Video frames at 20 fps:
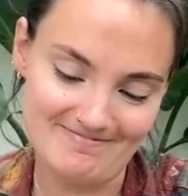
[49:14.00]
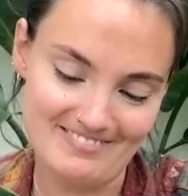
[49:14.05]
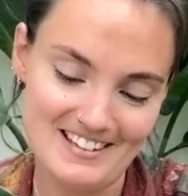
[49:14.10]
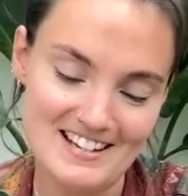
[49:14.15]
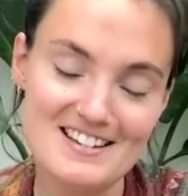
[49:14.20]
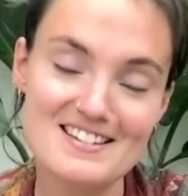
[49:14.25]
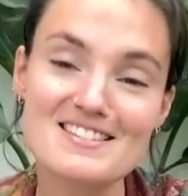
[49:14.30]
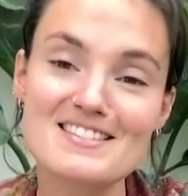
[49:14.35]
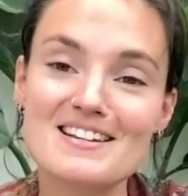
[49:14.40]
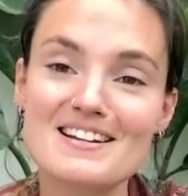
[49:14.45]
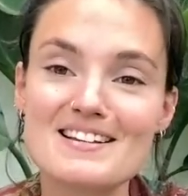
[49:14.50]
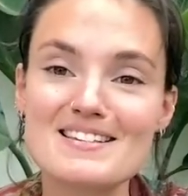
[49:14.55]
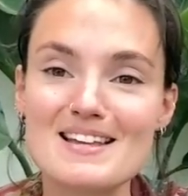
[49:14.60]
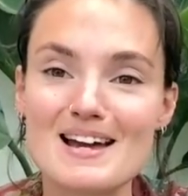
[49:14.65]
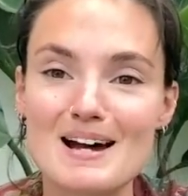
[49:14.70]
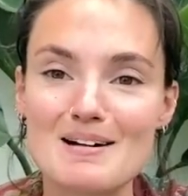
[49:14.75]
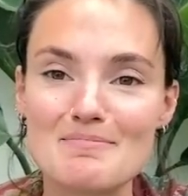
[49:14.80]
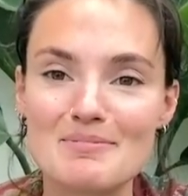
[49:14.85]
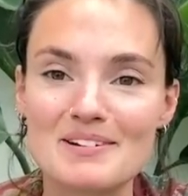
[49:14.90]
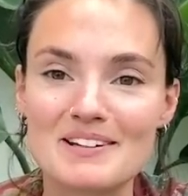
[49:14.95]
these things
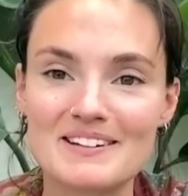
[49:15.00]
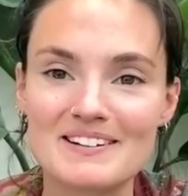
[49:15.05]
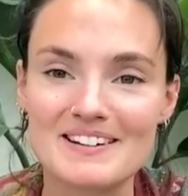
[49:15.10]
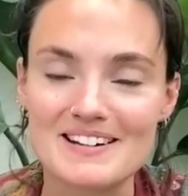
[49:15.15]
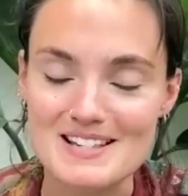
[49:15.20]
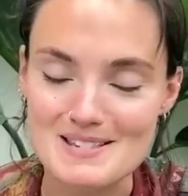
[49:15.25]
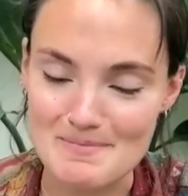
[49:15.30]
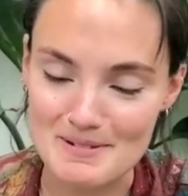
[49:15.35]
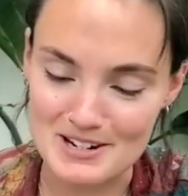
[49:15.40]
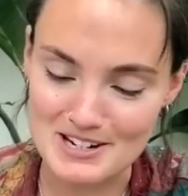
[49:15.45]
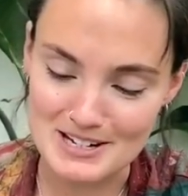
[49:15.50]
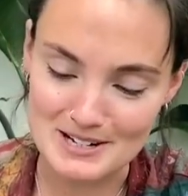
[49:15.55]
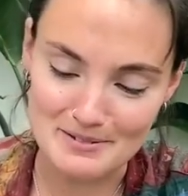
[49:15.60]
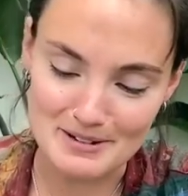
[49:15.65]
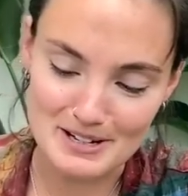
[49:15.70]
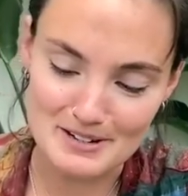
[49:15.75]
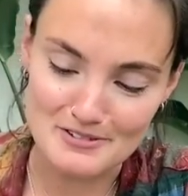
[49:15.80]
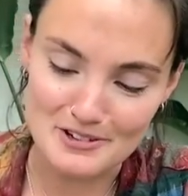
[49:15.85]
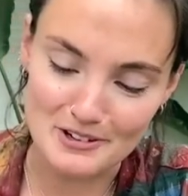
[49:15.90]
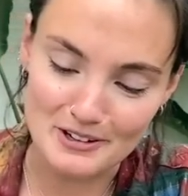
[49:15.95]
happen, especially
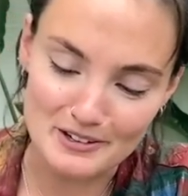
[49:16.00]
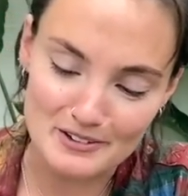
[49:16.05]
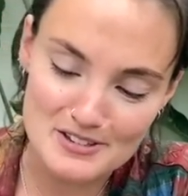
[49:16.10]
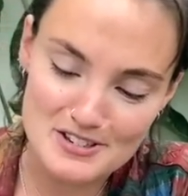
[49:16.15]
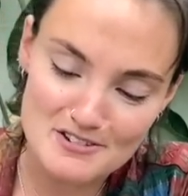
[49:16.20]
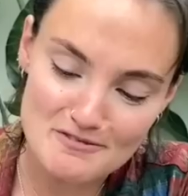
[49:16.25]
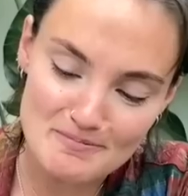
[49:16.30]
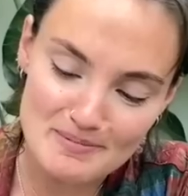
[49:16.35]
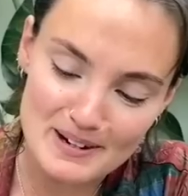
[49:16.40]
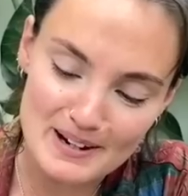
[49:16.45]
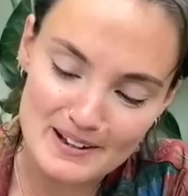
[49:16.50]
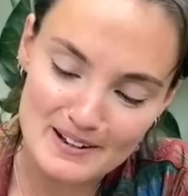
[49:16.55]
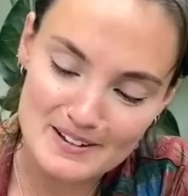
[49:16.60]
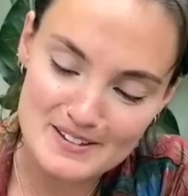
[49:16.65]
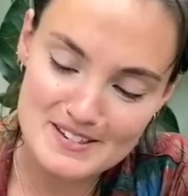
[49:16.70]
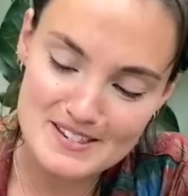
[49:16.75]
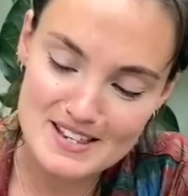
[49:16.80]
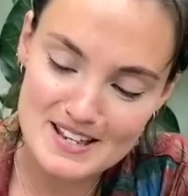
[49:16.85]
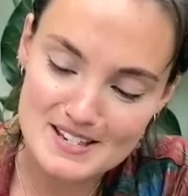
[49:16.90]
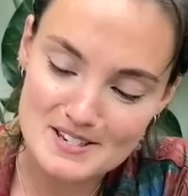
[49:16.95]
when you've got lots of
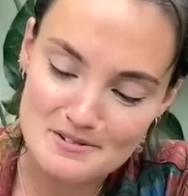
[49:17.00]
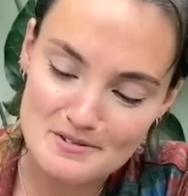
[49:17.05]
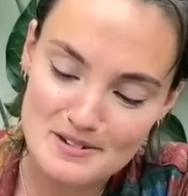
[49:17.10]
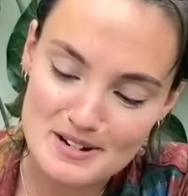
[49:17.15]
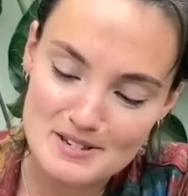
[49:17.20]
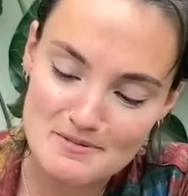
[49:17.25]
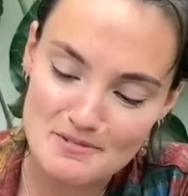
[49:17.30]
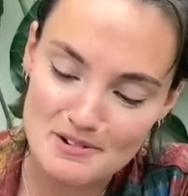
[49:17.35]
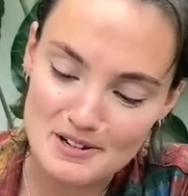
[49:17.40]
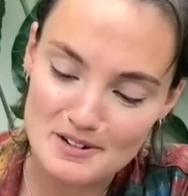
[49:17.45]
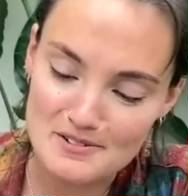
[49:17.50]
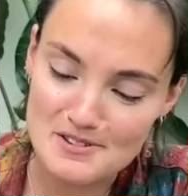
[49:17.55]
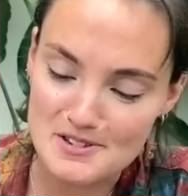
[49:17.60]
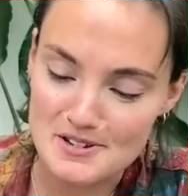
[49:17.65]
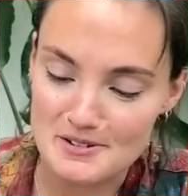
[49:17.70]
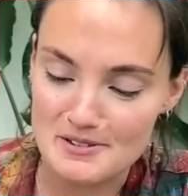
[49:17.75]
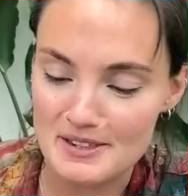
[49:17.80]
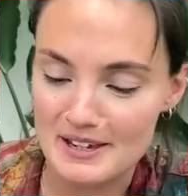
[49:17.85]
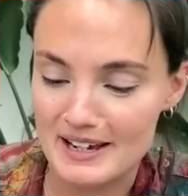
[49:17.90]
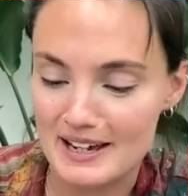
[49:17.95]
plants. There's always one or
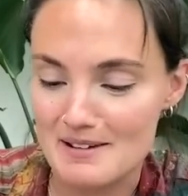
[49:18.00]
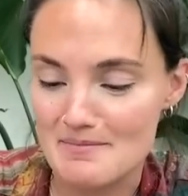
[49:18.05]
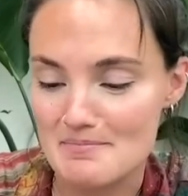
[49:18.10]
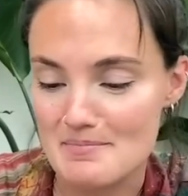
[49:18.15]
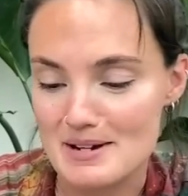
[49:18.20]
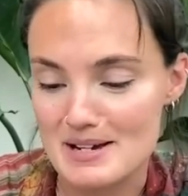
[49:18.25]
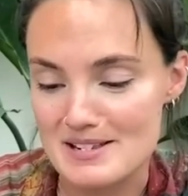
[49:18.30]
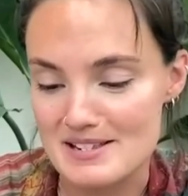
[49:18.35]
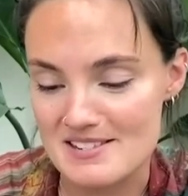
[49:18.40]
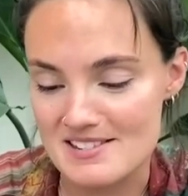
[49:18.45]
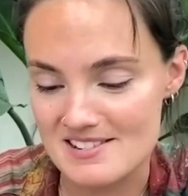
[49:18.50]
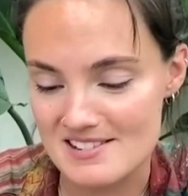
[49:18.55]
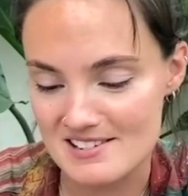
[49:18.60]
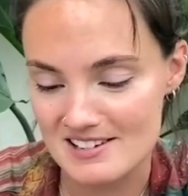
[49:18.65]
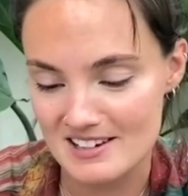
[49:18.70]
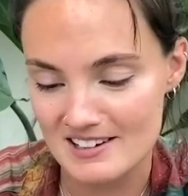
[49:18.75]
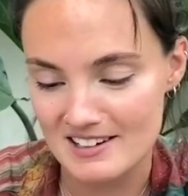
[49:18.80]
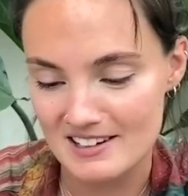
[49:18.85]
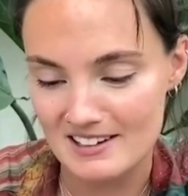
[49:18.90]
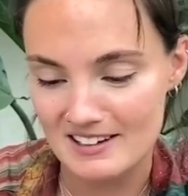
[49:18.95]
two that get missed.
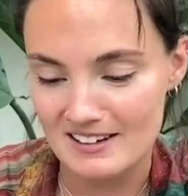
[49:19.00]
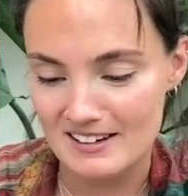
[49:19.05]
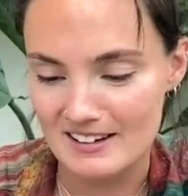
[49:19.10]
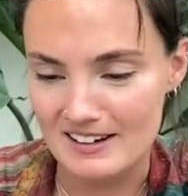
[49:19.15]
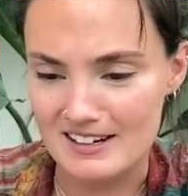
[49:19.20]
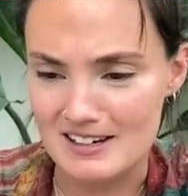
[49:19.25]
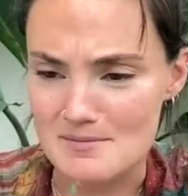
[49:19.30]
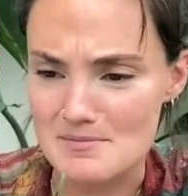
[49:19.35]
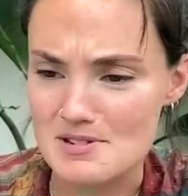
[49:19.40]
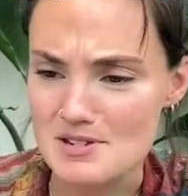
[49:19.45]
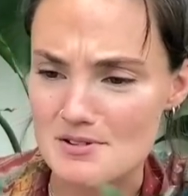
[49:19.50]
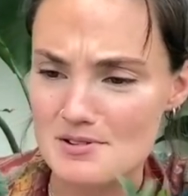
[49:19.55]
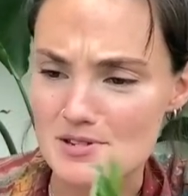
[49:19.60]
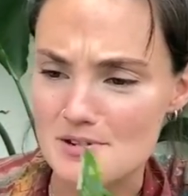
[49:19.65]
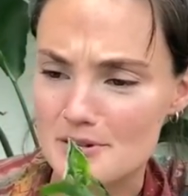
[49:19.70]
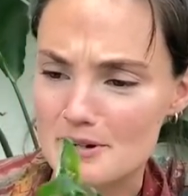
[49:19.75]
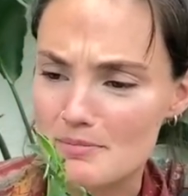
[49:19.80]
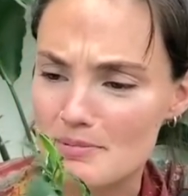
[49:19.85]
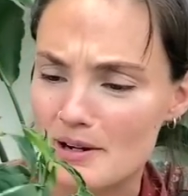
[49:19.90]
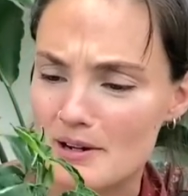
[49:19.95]
And I'm so
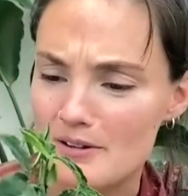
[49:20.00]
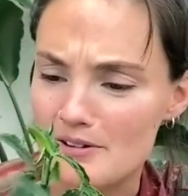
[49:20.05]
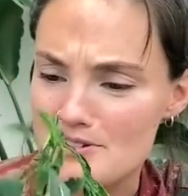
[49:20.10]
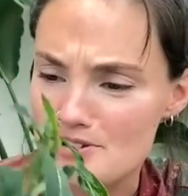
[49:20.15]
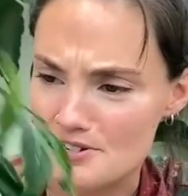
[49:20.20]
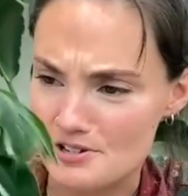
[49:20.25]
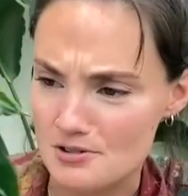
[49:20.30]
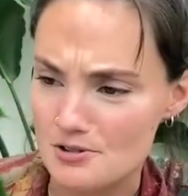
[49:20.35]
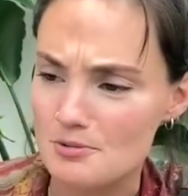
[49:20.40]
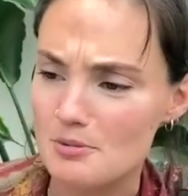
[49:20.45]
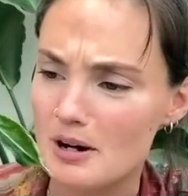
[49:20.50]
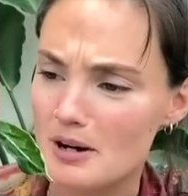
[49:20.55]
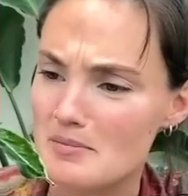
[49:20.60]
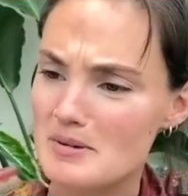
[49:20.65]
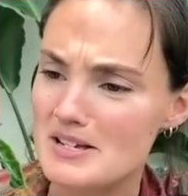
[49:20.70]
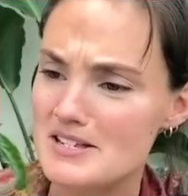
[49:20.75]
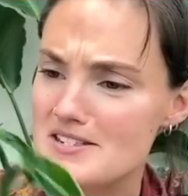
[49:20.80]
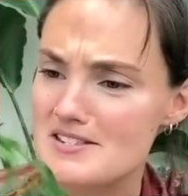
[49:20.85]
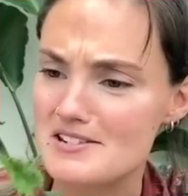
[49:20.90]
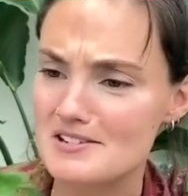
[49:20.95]
sorry, plant, you were
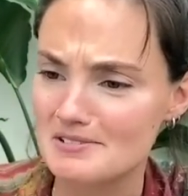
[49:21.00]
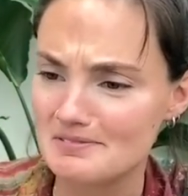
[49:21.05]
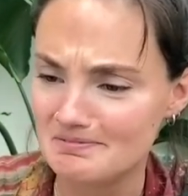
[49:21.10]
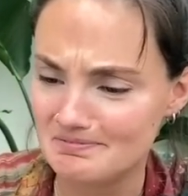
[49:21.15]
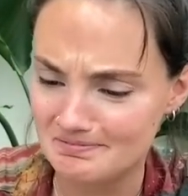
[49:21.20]
missed.